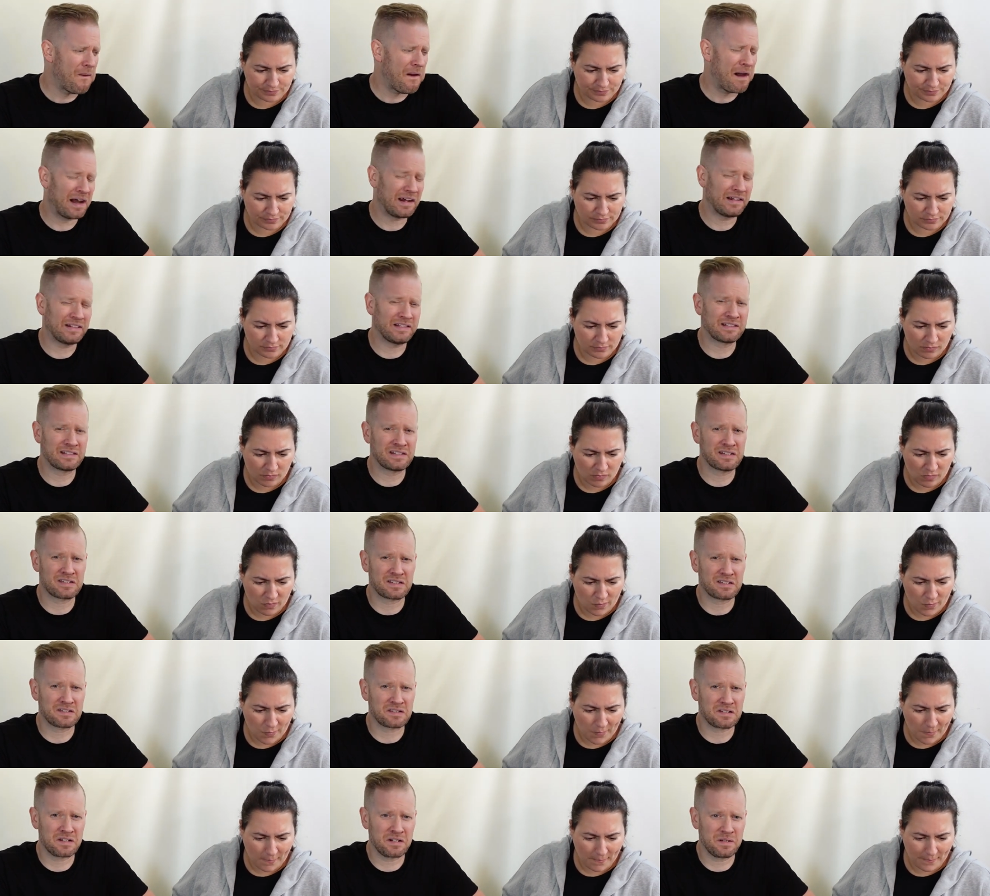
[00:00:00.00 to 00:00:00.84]
Speaker 1: I think
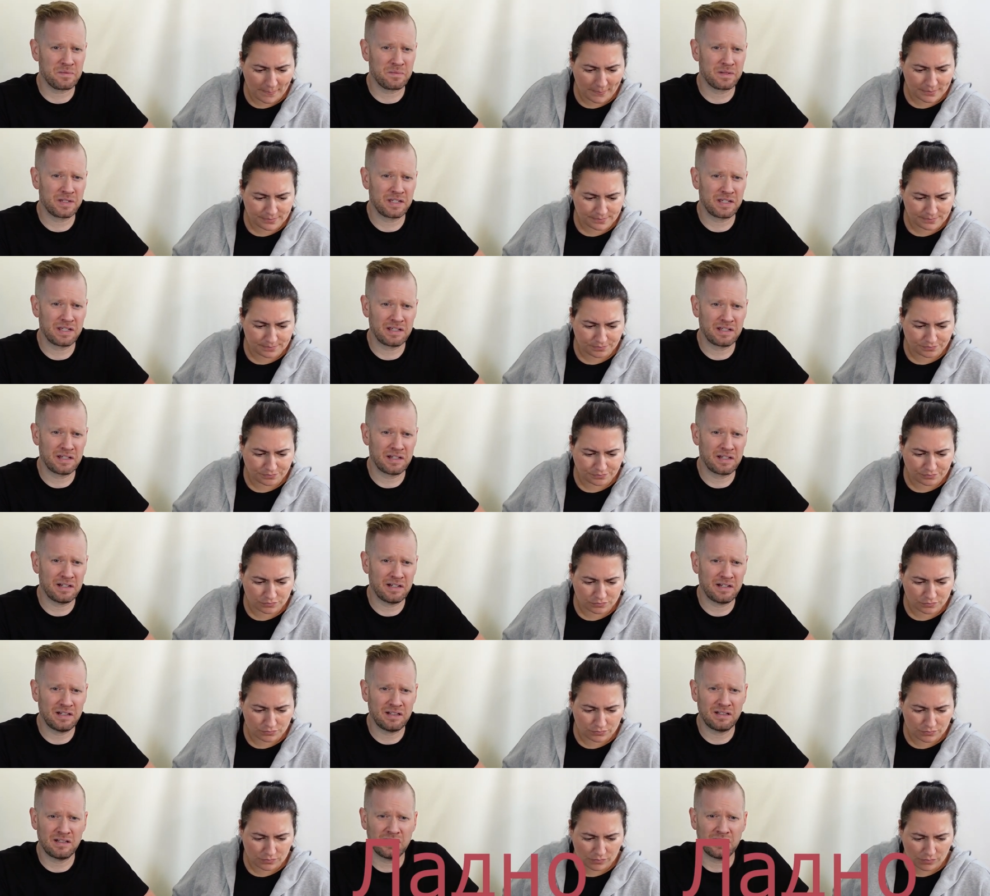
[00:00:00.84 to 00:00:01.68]
this is gonna be uh,
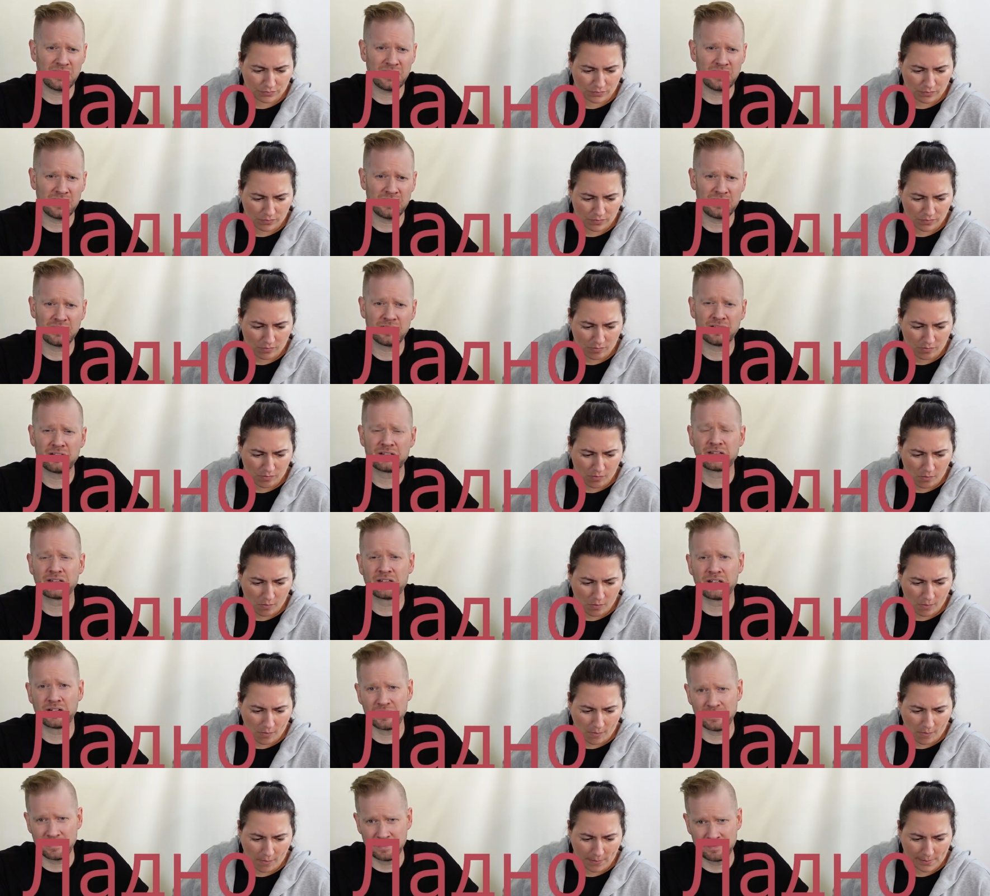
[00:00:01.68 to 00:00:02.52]
a, a
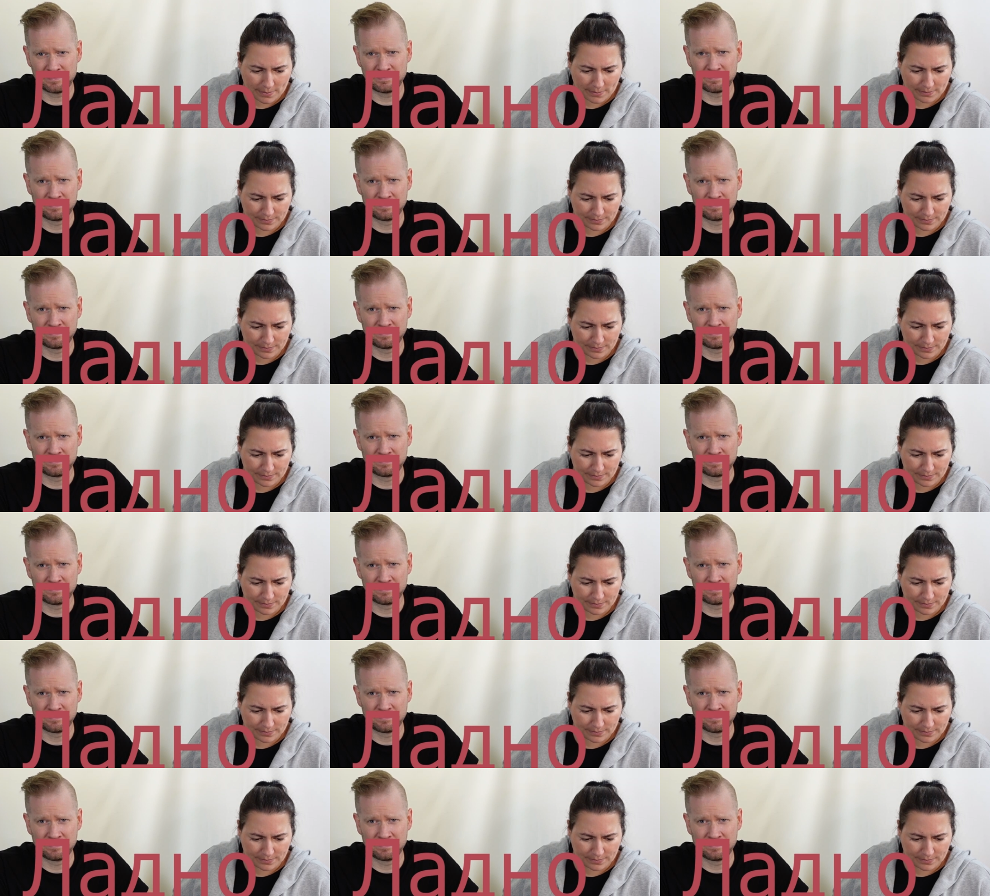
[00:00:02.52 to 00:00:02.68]
ludna.